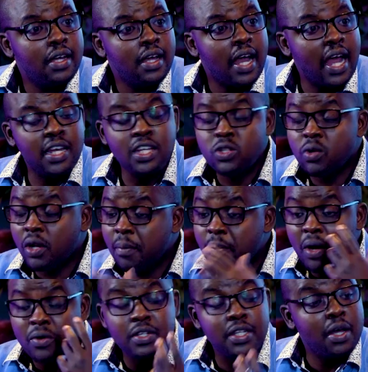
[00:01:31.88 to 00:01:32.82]
And it's all
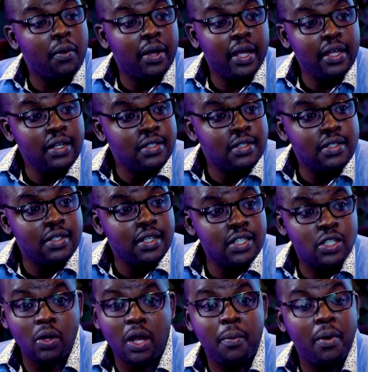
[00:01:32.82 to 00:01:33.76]
about in our heads. It's
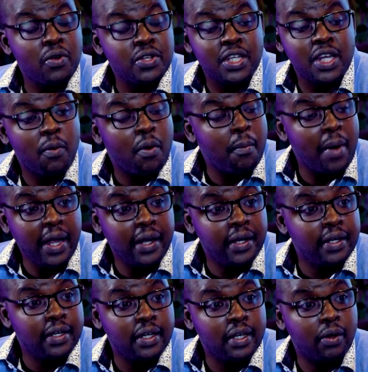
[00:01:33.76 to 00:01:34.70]
all about in our mind,
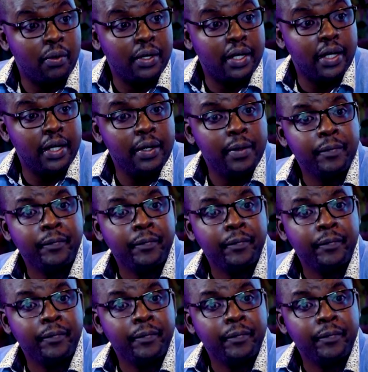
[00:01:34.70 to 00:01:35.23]
okay?